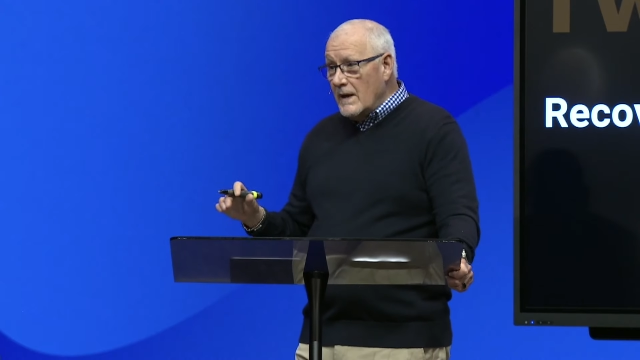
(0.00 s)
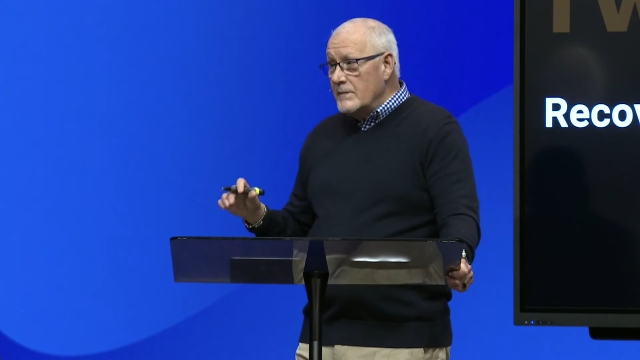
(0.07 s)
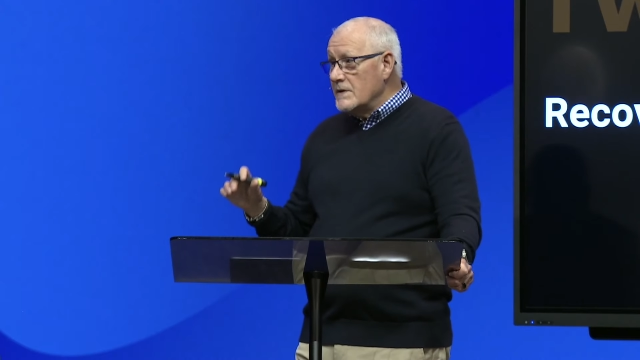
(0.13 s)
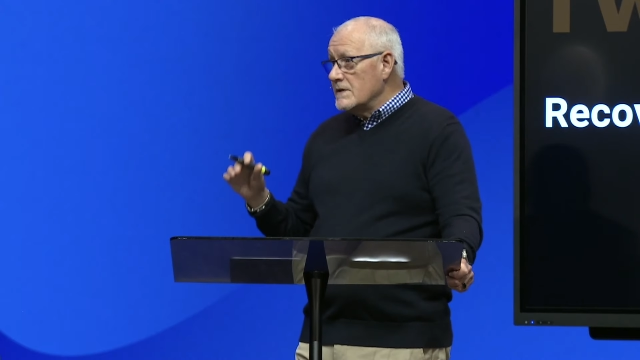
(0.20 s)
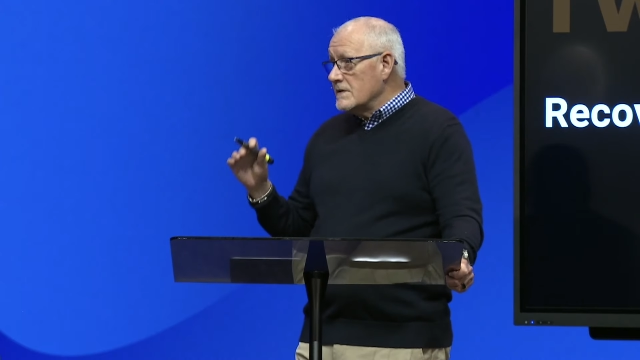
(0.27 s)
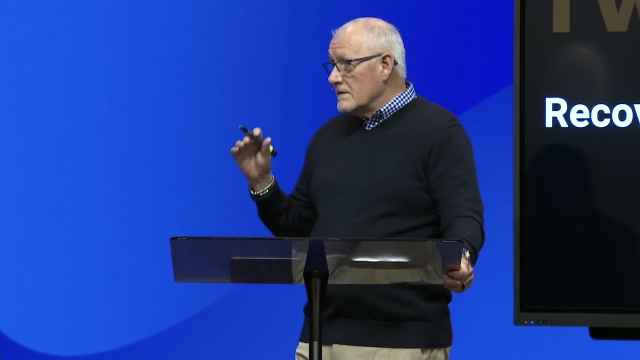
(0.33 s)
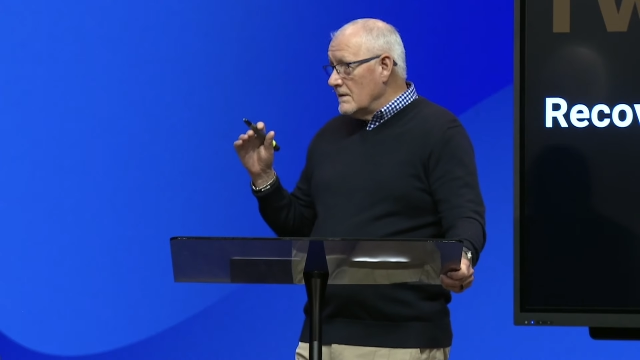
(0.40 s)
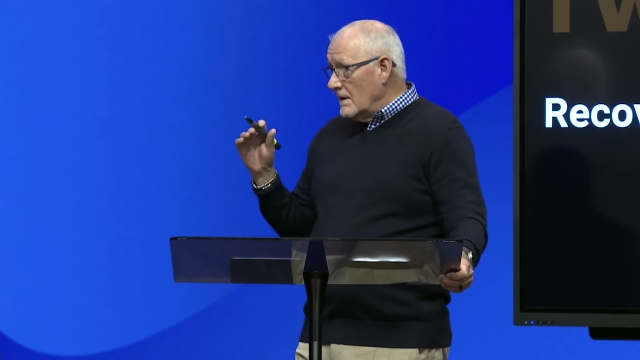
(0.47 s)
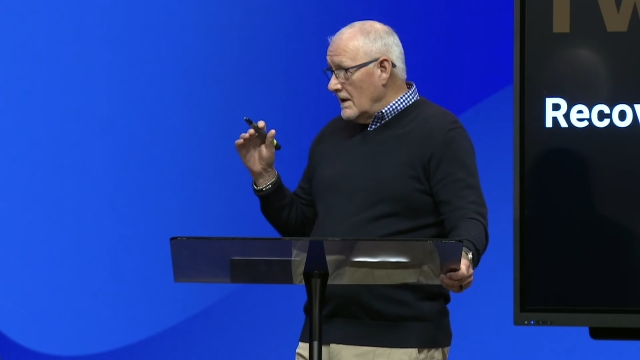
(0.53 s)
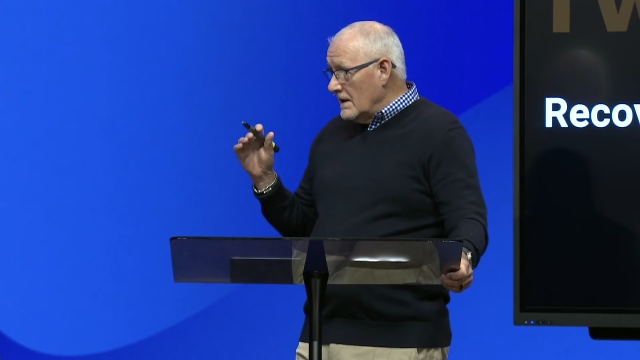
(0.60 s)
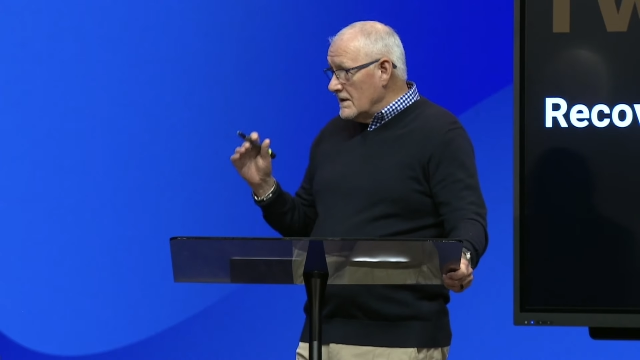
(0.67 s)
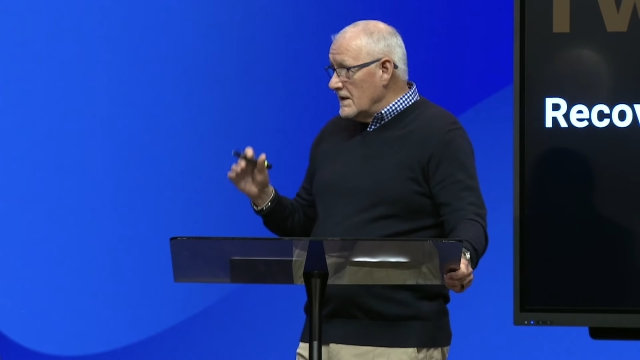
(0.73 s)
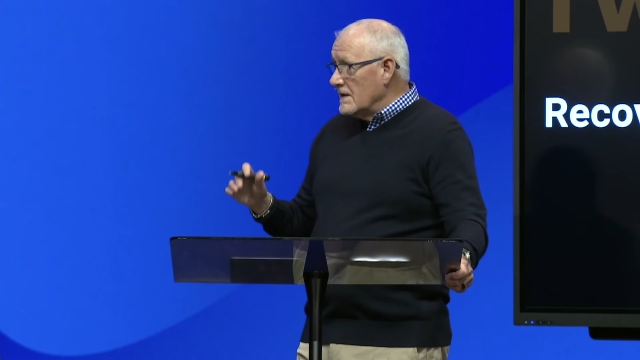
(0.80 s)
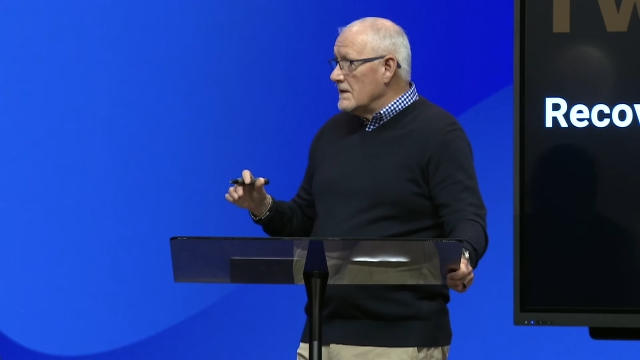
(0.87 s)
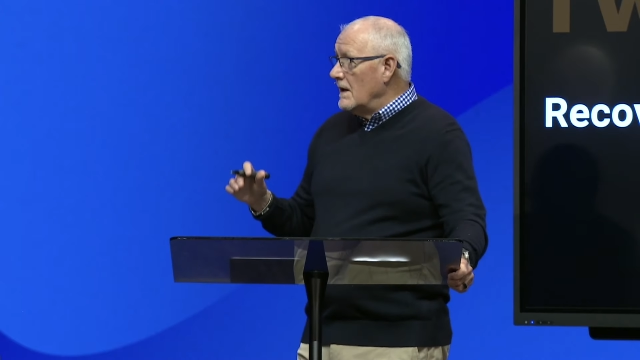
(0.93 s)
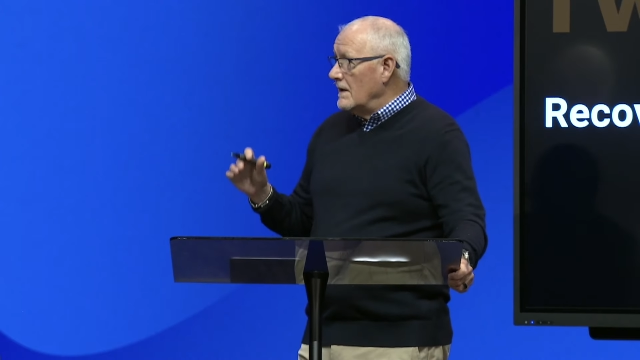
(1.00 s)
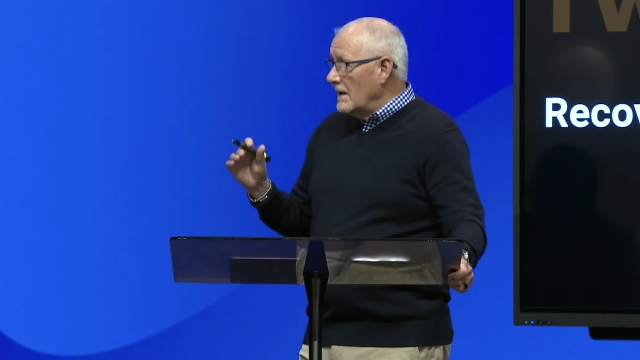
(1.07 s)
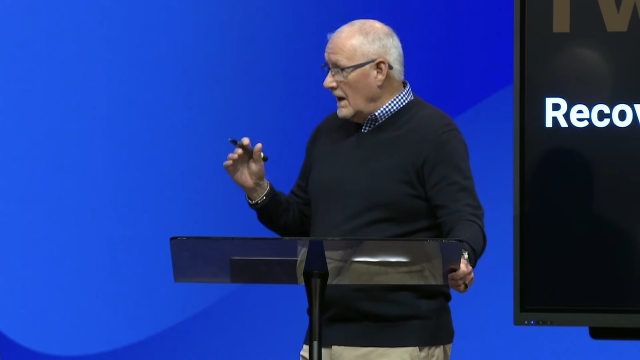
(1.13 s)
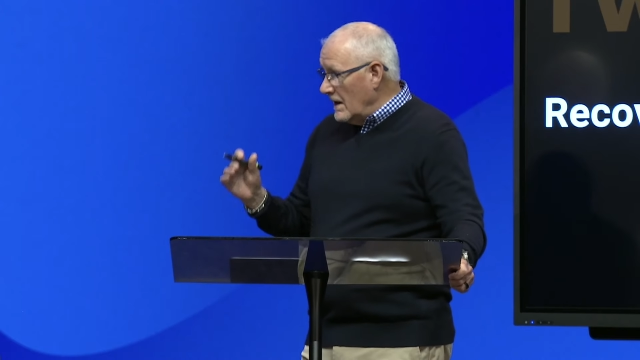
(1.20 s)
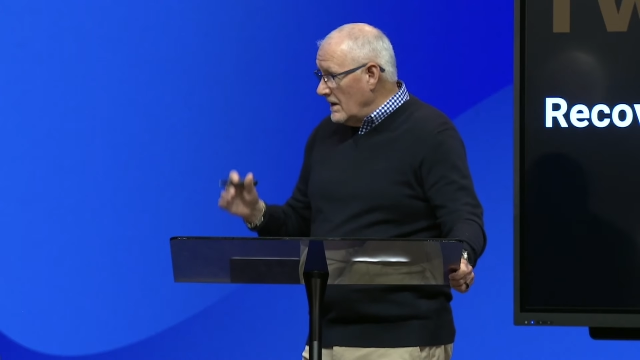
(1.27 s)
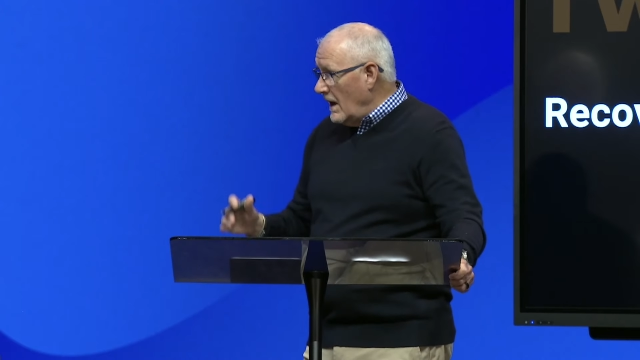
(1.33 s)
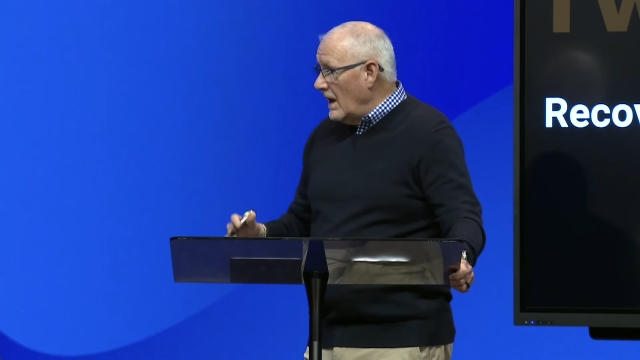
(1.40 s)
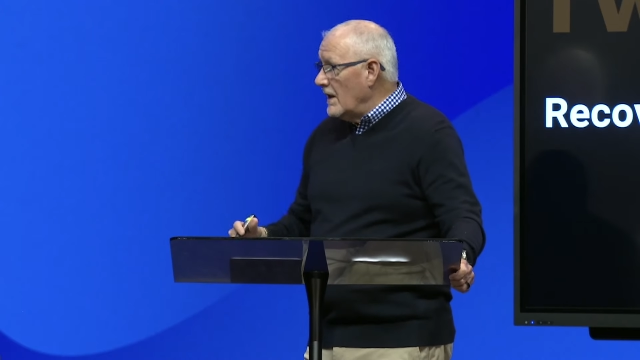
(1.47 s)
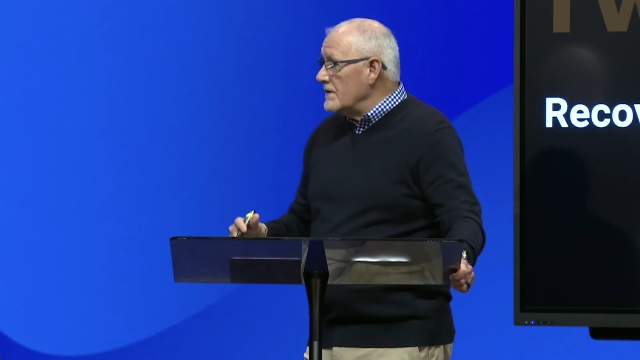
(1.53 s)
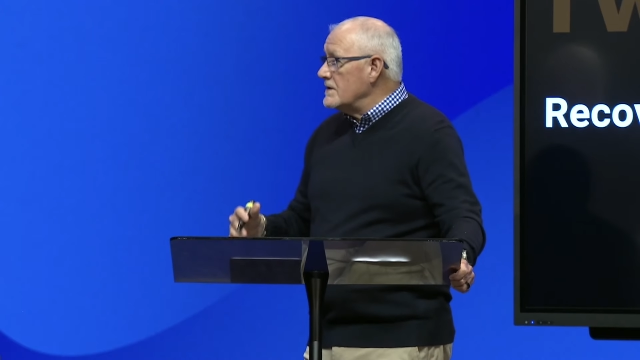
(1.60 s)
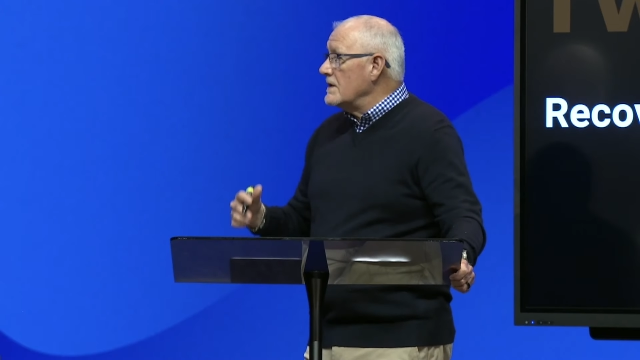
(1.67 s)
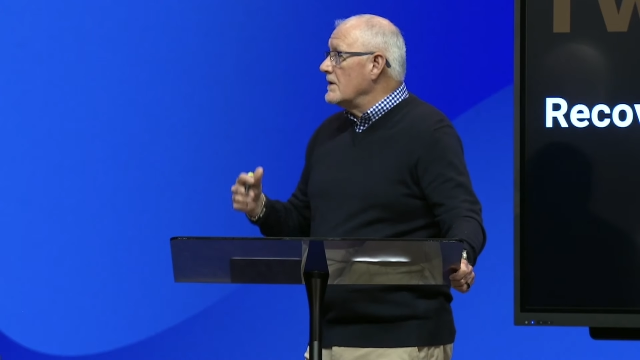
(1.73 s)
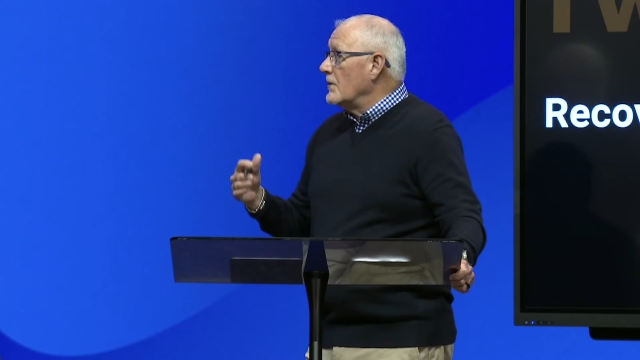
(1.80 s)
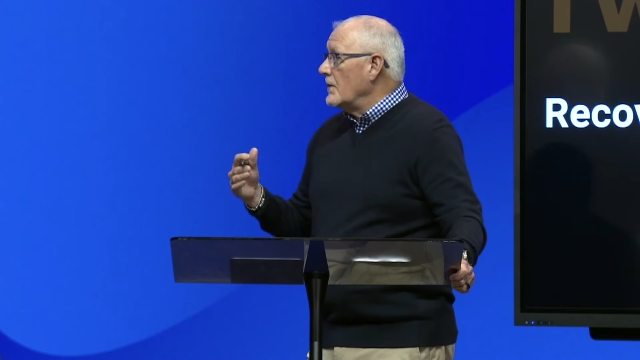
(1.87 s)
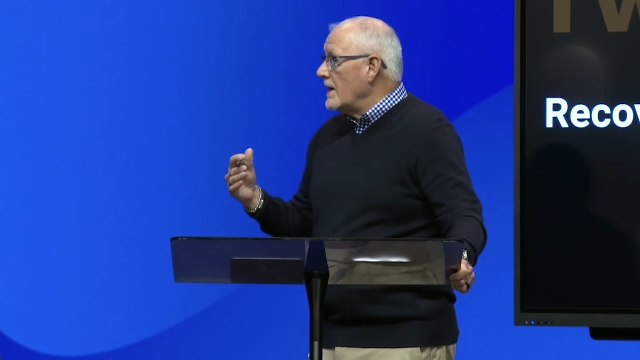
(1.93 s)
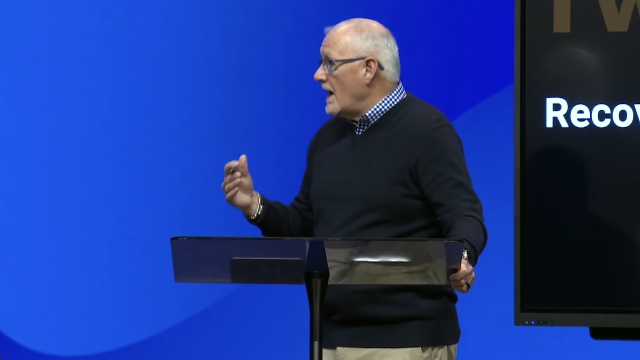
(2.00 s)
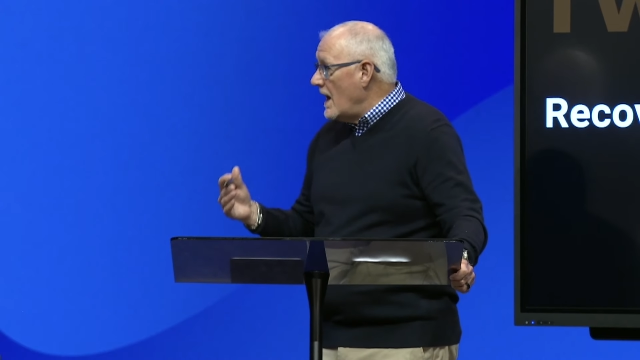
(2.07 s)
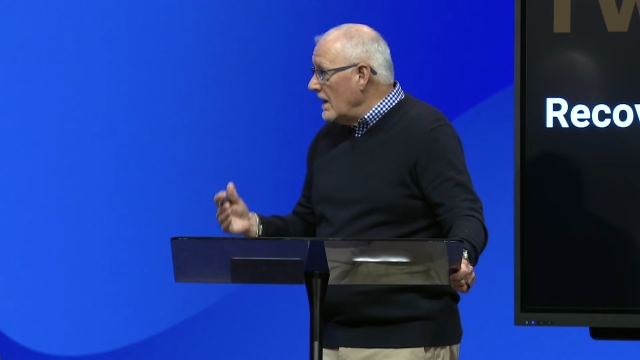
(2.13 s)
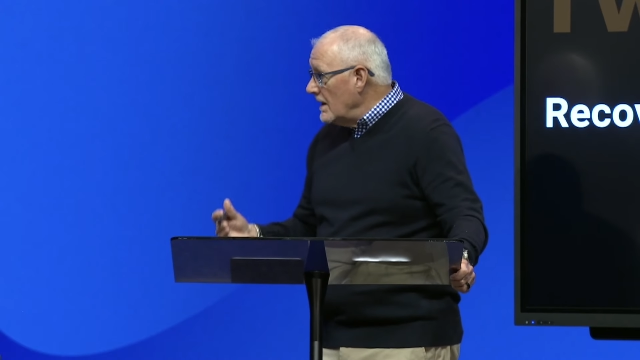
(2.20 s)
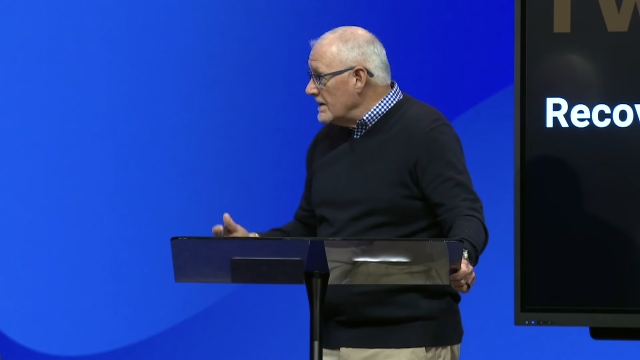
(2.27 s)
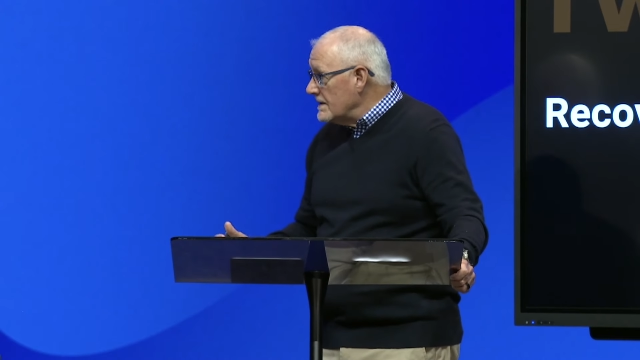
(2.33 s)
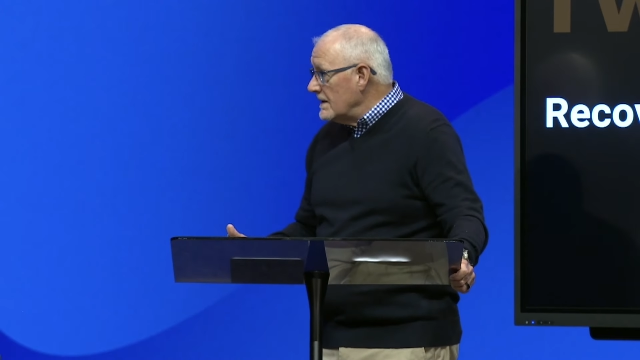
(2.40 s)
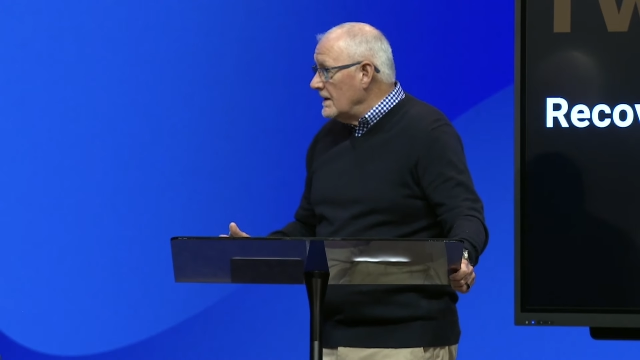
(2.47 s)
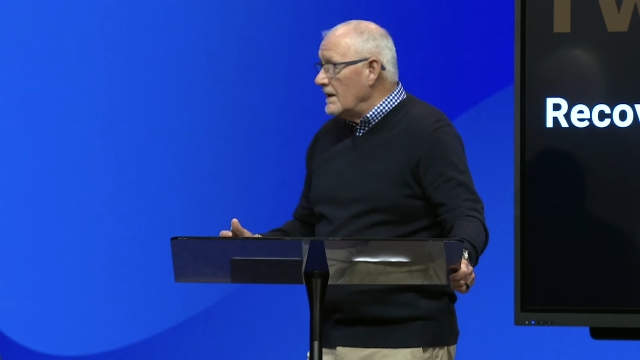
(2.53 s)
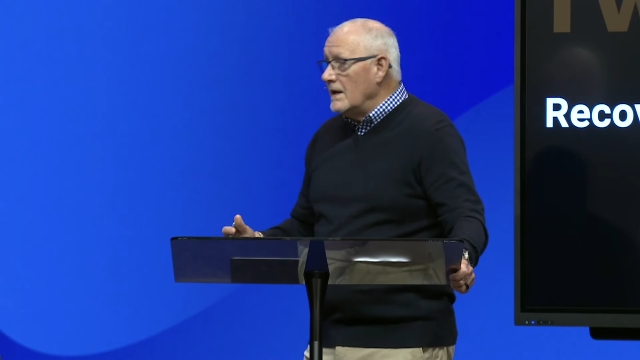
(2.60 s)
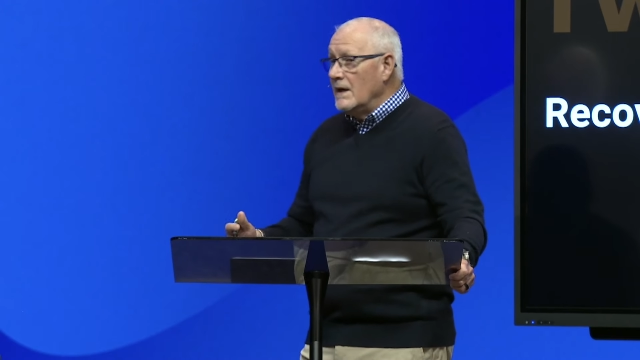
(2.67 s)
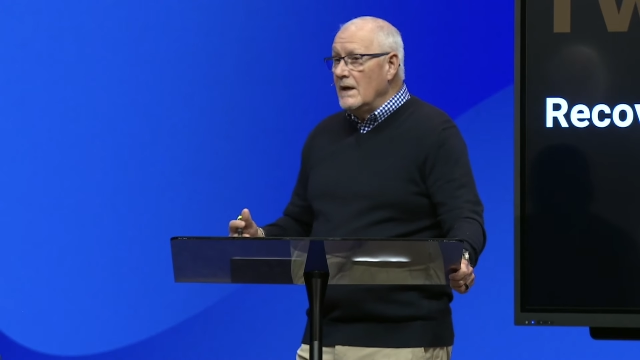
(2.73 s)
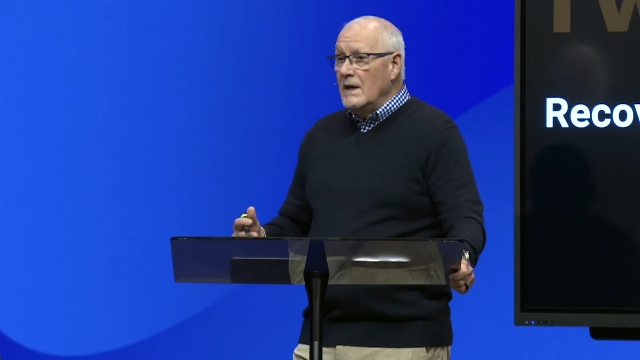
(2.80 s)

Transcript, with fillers: I'm just uh, uh, acknowledging the reality